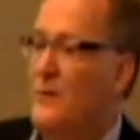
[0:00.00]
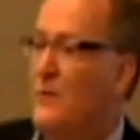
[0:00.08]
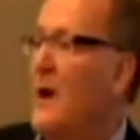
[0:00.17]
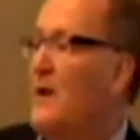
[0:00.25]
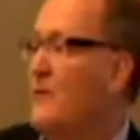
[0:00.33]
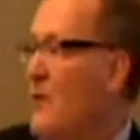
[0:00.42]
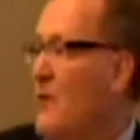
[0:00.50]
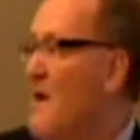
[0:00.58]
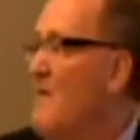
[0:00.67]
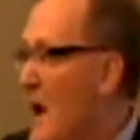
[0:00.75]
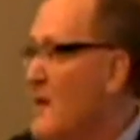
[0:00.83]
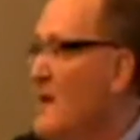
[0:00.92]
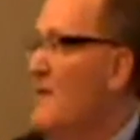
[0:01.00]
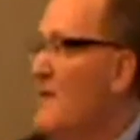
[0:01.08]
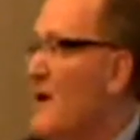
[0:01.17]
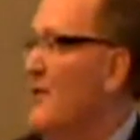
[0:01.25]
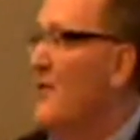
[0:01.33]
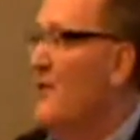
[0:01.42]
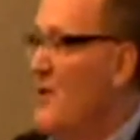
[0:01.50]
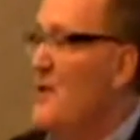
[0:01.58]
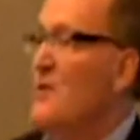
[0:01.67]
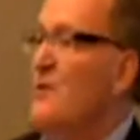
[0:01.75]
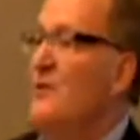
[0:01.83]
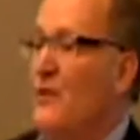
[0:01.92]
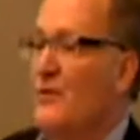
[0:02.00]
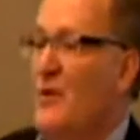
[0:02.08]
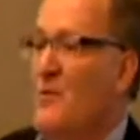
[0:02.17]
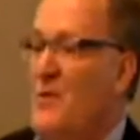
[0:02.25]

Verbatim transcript: They're trying to drive relevance for users.